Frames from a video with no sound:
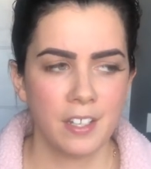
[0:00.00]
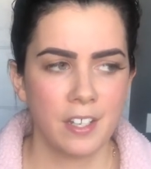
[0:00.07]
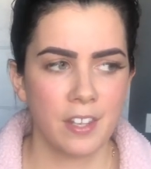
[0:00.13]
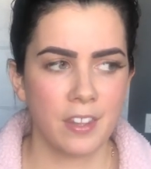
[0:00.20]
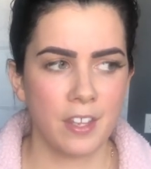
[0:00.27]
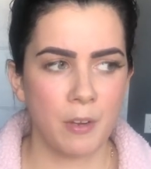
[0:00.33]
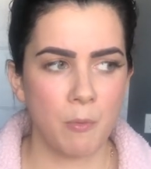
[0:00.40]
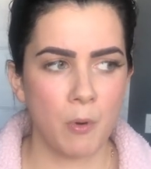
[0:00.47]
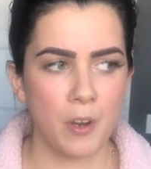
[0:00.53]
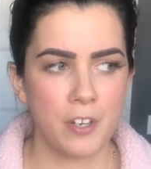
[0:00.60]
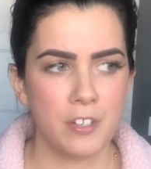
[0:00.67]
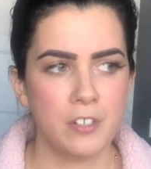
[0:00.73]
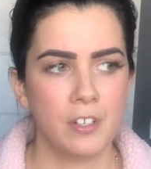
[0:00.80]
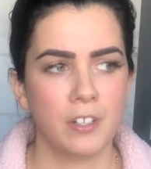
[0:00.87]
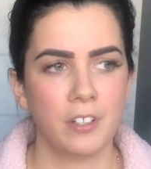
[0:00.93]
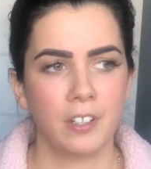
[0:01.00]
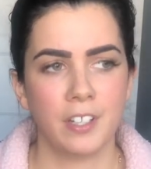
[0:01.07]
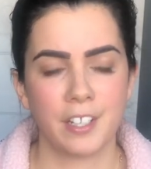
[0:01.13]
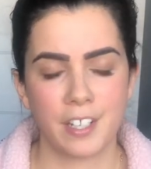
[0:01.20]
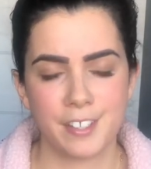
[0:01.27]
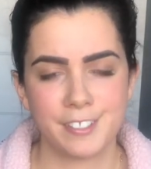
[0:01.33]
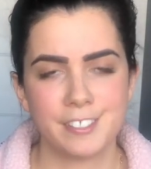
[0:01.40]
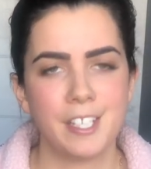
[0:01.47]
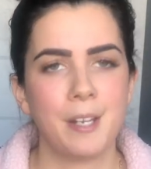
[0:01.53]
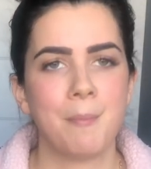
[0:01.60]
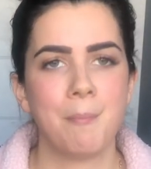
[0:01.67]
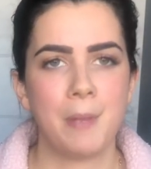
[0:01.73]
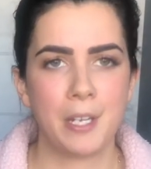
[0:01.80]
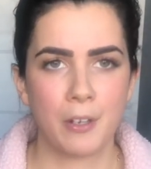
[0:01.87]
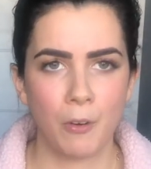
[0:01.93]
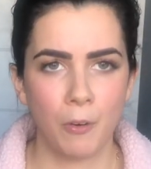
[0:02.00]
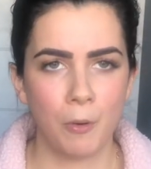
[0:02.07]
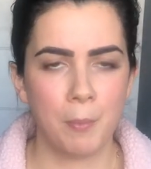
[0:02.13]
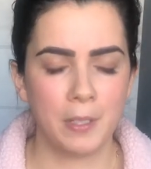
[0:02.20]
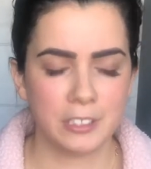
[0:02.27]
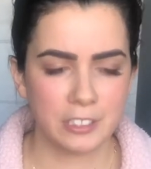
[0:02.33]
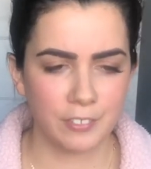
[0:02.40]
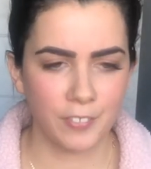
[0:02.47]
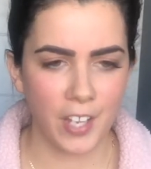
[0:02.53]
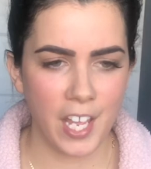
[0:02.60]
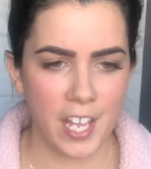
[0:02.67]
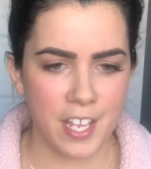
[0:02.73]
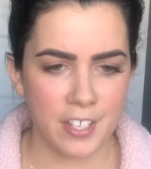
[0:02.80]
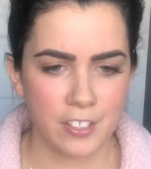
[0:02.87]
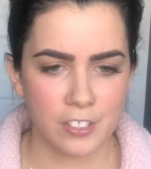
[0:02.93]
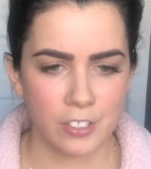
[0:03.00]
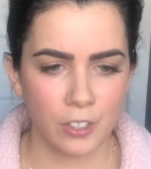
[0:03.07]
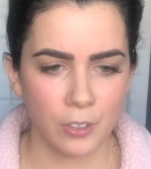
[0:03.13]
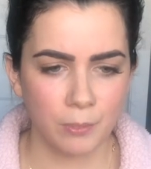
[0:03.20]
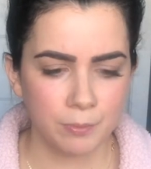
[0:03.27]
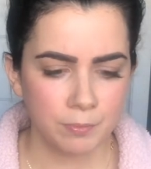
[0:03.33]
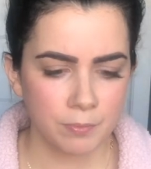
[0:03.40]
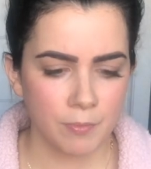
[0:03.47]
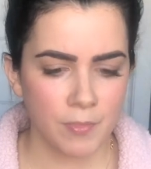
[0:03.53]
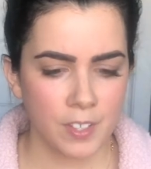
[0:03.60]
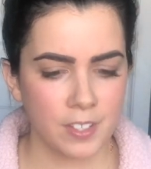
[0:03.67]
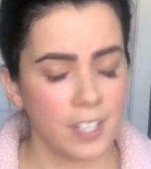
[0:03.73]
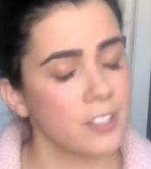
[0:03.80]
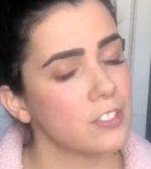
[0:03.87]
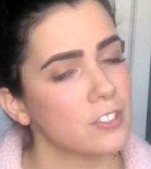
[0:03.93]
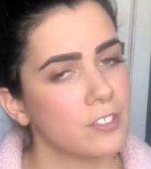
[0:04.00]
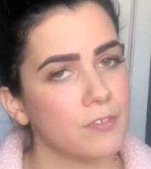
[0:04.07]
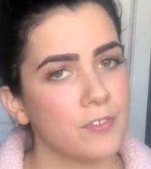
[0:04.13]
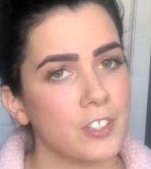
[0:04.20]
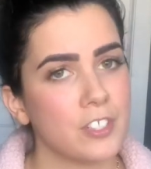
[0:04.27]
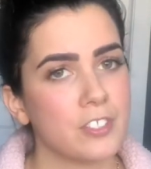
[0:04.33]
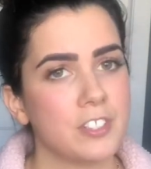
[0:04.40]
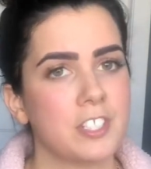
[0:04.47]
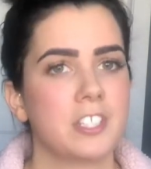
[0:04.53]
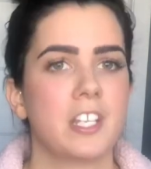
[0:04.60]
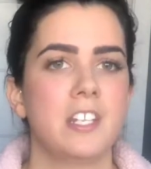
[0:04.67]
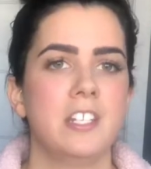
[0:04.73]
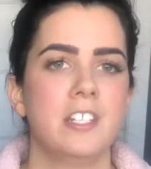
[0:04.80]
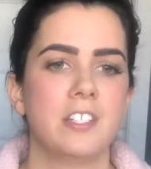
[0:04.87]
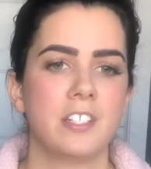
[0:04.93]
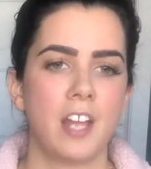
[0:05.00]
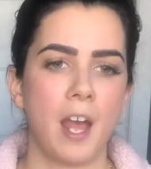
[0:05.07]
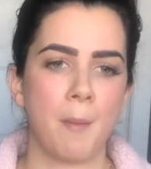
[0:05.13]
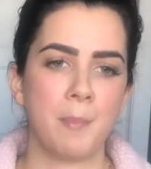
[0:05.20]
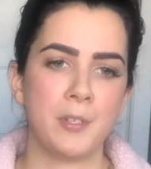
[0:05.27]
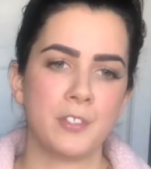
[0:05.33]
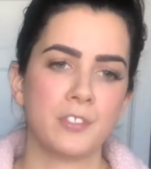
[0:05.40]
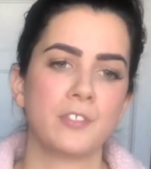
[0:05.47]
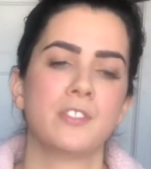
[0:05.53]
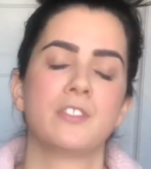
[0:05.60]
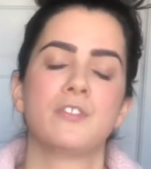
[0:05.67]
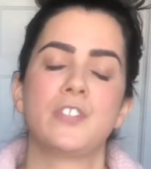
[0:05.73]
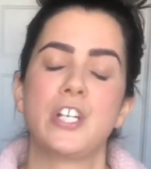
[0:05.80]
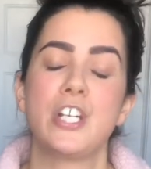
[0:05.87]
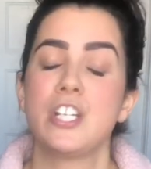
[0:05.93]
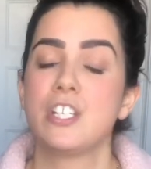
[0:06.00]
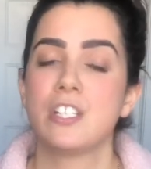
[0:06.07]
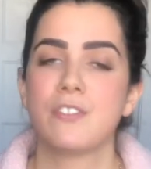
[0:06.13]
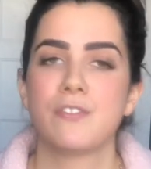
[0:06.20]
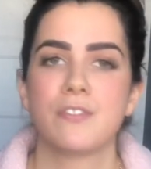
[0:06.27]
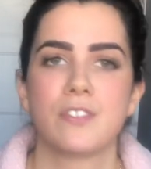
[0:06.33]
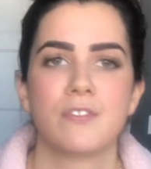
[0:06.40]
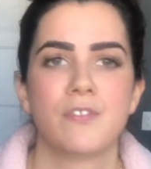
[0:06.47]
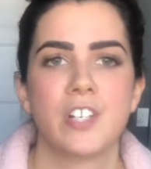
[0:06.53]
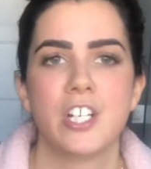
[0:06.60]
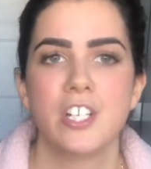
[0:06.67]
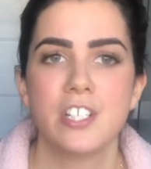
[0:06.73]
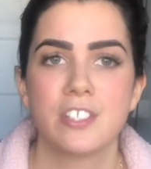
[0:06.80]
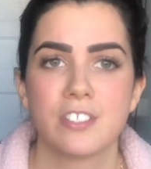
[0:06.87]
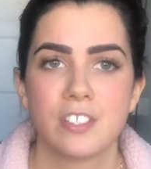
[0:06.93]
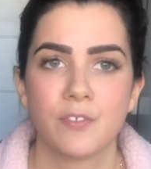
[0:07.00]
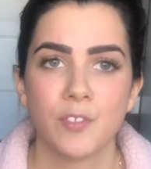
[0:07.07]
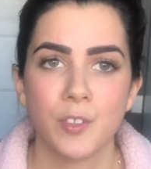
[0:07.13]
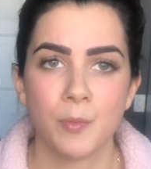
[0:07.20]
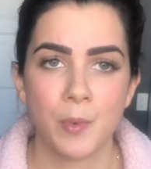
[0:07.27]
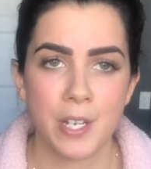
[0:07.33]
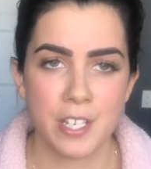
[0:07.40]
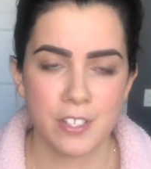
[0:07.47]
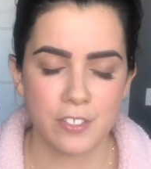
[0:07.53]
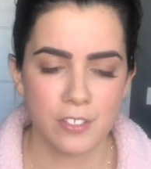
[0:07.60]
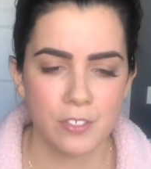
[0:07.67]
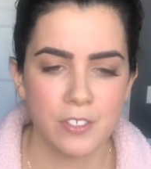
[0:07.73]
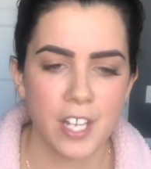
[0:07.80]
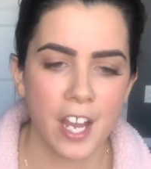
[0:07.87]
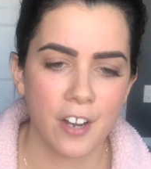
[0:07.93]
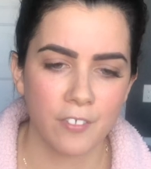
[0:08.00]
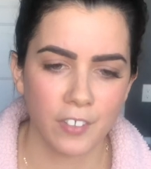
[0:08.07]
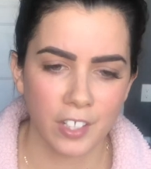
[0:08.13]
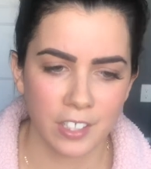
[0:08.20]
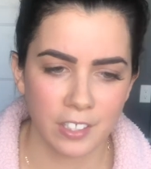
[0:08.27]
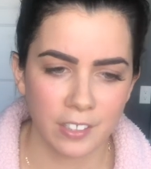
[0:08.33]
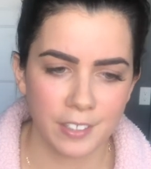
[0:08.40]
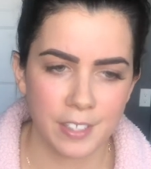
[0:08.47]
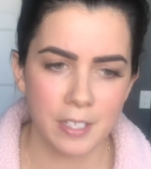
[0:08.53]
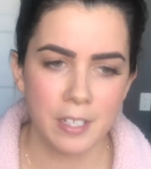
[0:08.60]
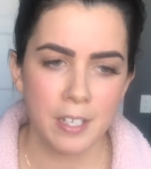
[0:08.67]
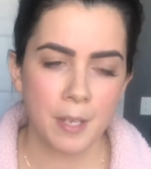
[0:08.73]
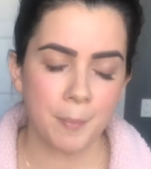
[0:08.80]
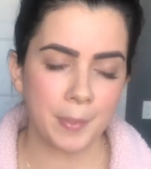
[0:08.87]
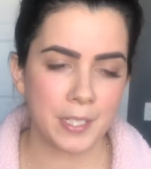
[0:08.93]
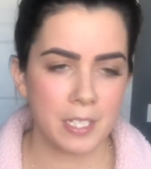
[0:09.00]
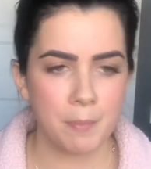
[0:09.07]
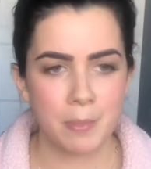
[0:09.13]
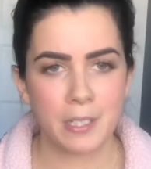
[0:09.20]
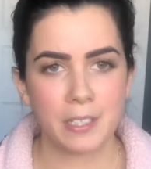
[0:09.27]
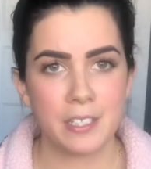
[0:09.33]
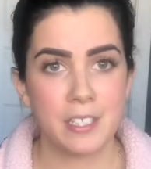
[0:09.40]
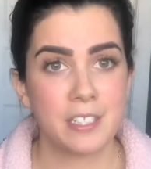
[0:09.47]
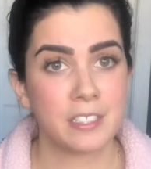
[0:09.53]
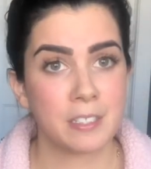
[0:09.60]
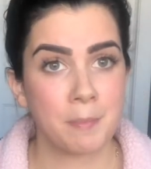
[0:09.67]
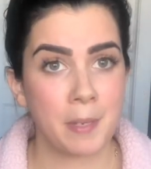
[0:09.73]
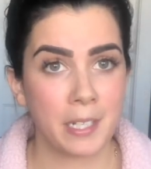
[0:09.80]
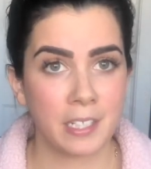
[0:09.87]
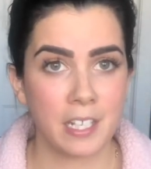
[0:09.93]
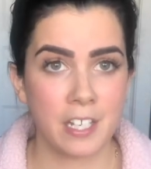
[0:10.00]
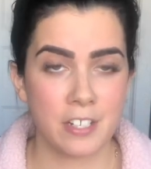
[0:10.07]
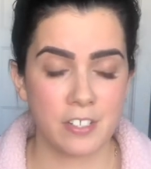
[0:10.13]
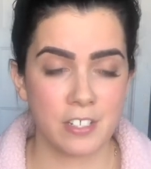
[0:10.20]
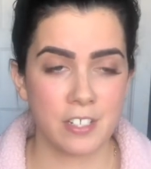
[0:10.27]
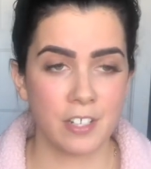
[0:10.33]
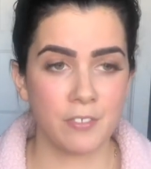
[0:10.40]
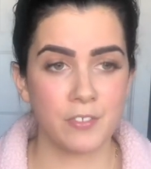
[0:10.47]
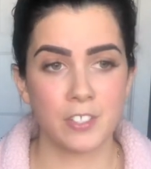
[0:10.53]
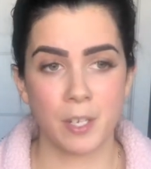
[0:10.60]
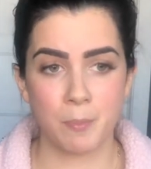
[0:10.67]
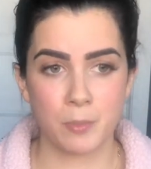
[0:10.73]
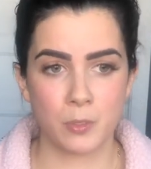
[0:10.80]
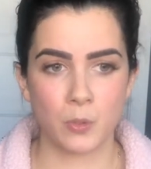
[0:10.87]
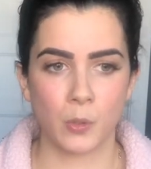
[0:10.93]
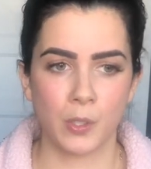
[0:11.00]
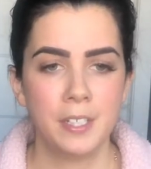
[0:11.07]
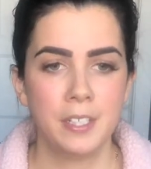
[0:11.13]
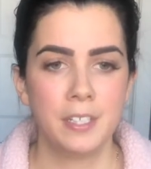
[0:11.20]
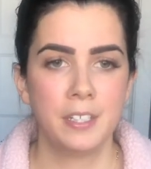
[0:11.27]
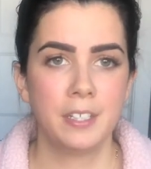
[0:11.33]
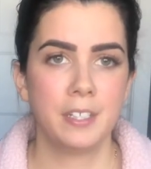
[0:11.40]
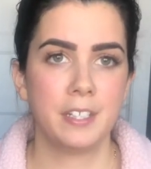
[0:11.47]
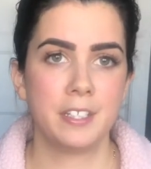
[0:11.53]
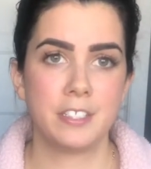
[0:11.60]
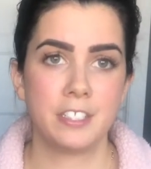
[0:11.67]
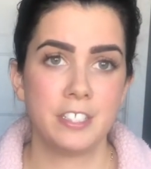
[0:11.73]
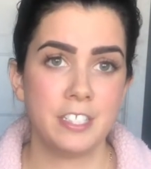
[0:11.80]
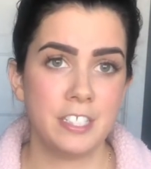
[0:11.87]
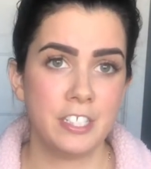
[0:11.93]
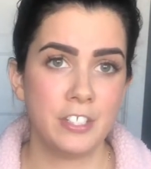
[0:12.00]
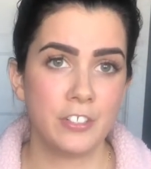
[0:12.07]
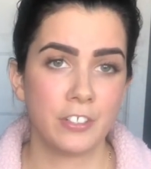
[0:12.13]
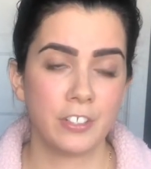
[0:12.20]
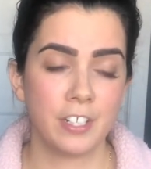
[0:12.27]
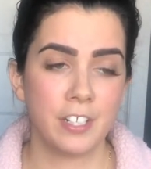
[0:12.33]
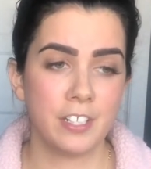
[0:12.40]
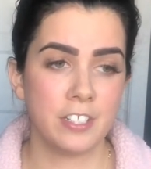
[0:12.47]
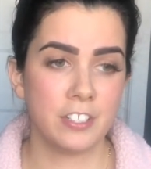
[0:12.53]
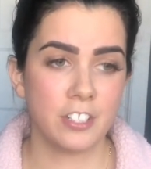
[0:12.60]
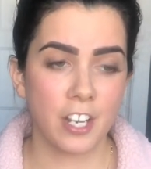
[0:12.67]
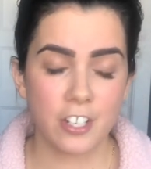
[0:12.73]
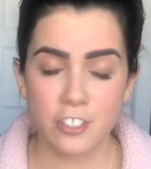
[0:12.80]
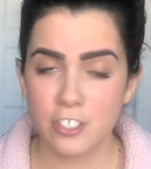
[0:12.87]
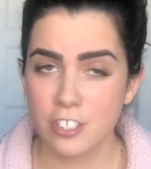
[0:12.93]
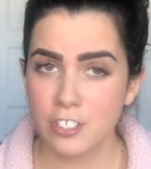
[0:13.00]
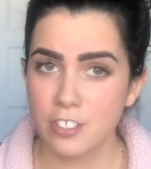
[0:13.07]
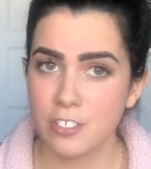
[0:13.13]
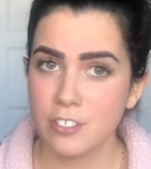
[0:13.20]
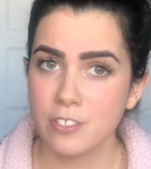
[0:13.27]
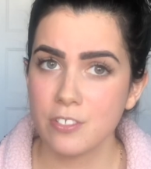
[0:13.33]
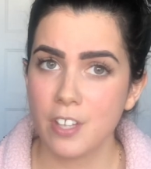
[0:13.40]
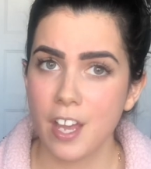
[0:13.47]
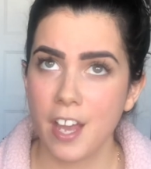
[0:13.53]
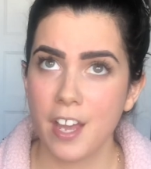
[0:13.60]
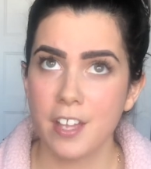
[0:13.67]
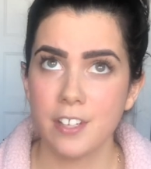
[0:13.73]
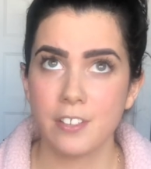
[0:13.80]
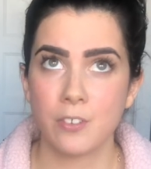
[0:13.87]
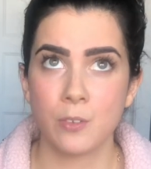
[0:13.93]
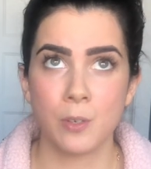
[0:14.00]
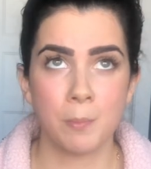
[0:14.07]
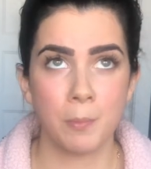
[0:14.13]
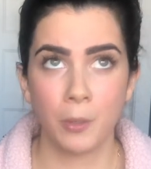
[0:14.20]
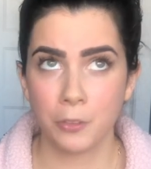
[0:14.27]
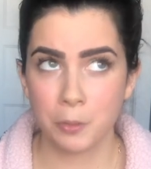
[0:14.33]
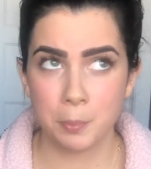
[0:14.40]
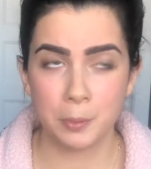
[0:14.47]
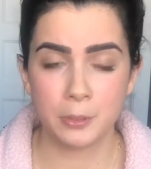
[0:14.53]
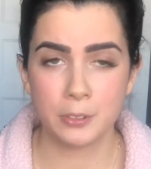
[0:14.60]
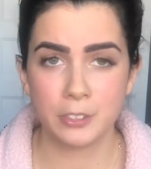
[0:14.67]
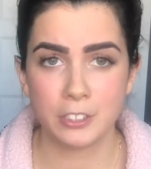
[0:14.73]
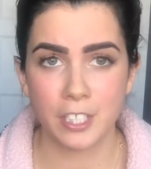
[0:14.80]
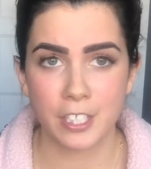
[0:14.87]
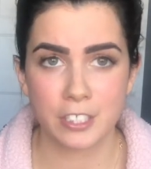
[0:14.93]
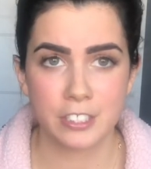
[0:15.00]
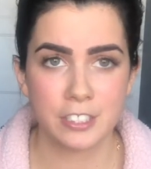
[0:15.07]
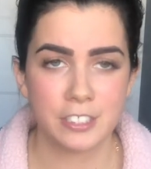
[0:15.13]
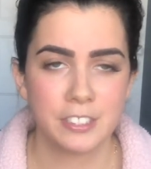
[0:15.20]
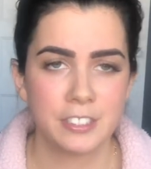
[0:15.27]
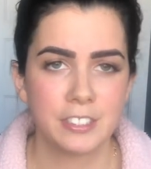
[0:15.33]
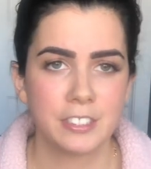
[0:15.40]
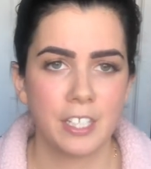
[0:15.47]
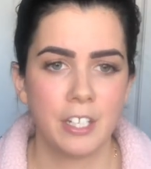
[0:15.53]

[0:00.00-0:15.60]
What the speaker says: they want you to, like I said, make a whole bunch of eggs. So that's the first thing that needs to happen. So there's various different ways to downregulate, but typically it's a medication of some sort. It's either an injection to do that, or multiple injections,